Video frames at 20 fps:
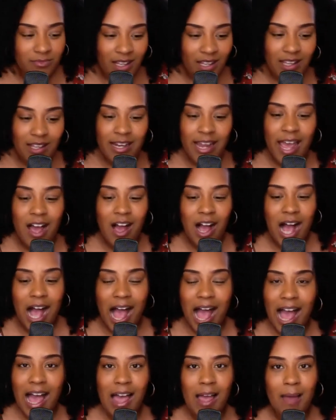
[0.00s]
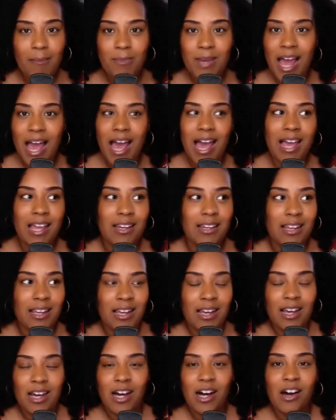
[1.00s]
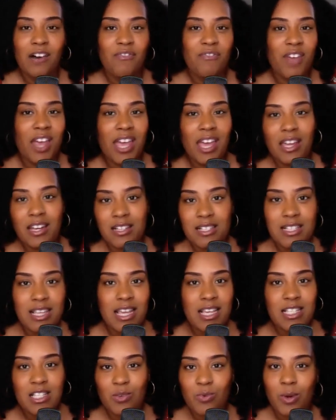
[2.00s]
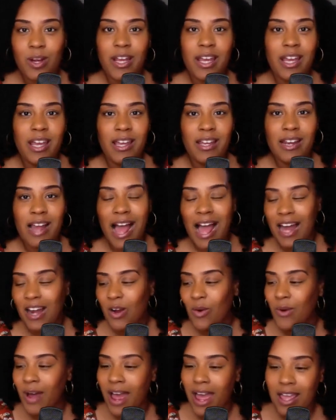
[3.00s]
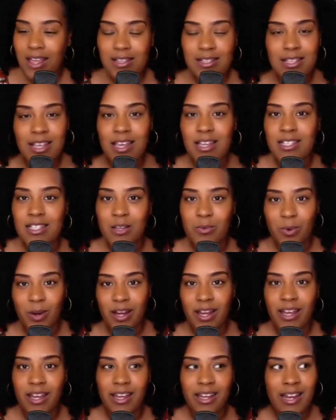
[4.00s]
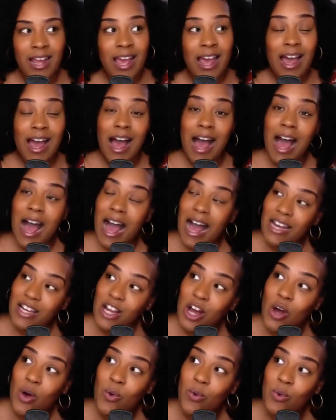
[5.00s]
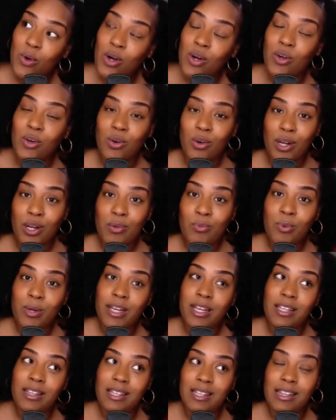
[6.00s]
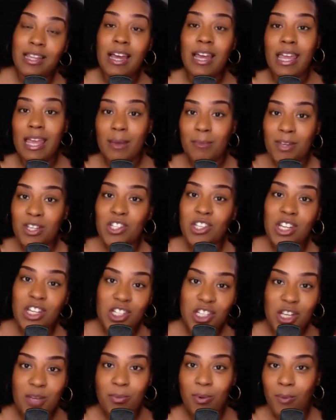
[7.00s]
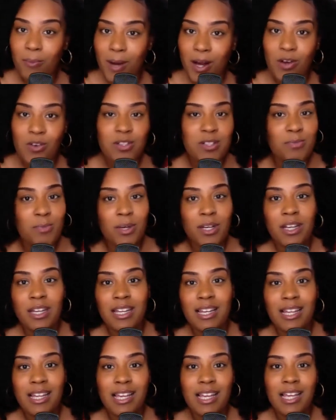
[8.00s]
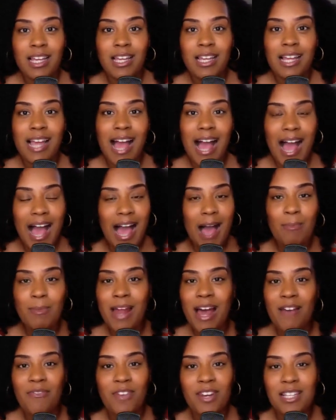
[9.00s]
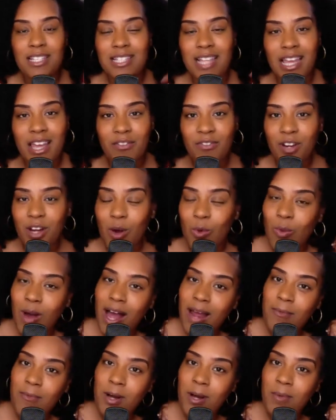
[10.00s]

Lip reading: Now, I'm not a fan of Sexyy Red. I don't hate Sexyy Red. I don't agree with the image that she promotes, but I'm not finna stand for no white